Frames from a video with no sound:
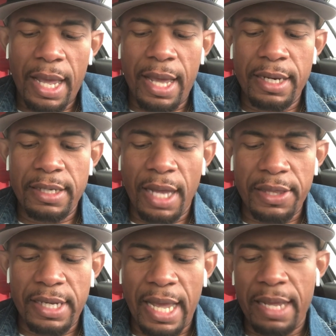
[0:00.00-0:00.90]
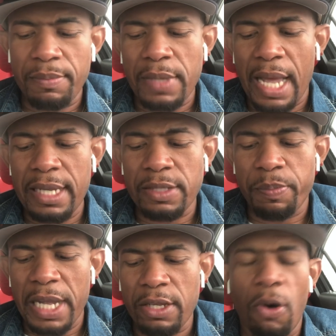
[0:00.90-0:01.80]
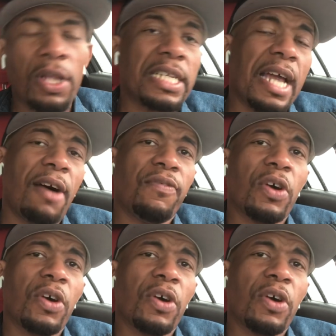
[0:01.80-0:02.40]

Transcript: And another name that he's been calling out